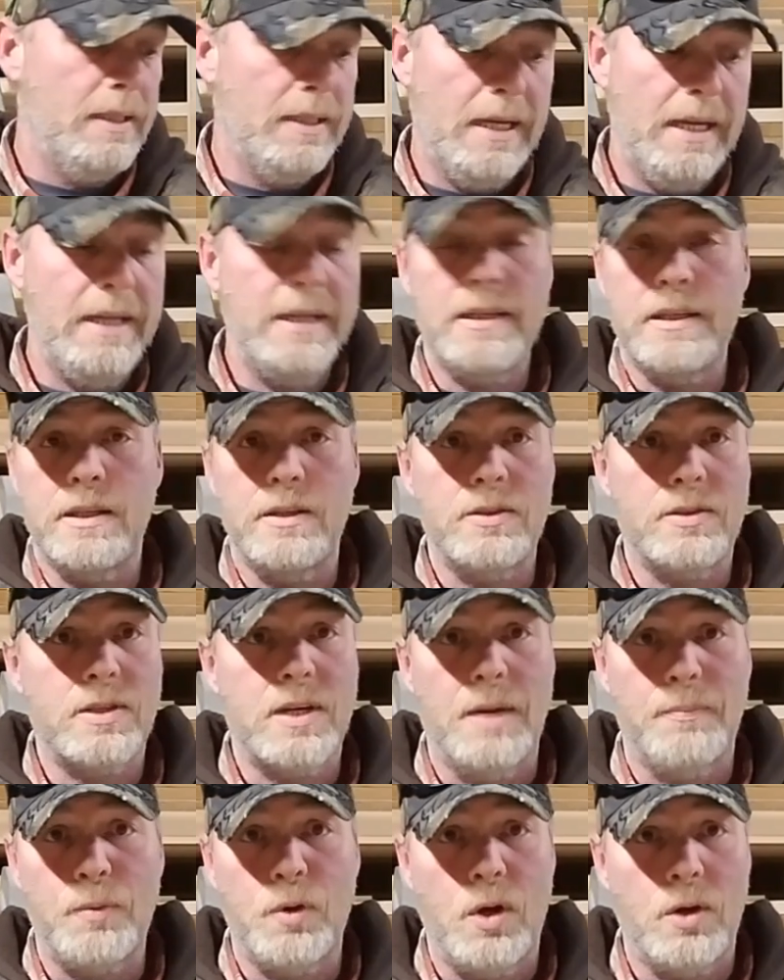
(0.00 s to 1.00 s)
hey, there's a
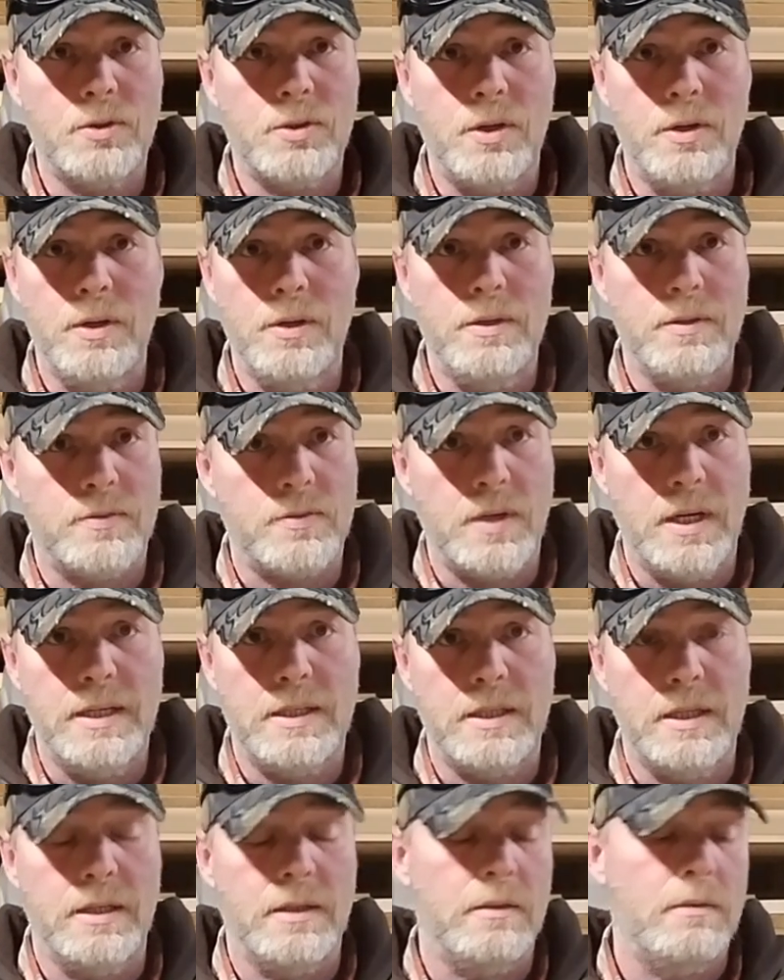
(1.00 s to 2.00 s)
couple alternatives right
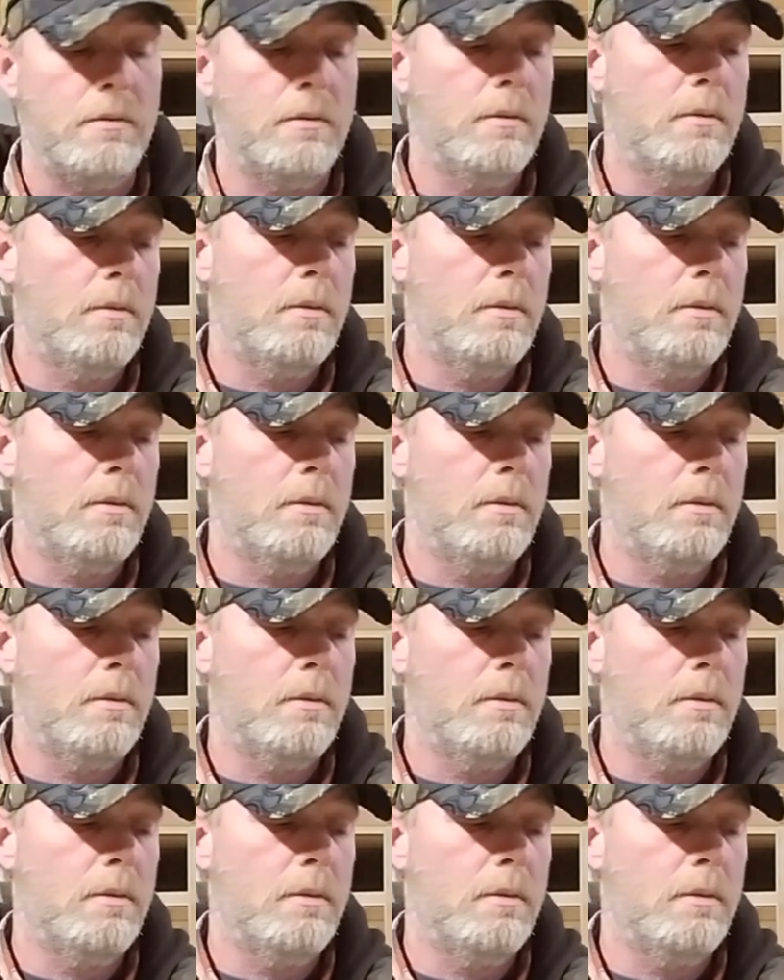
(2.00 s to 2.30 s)
there.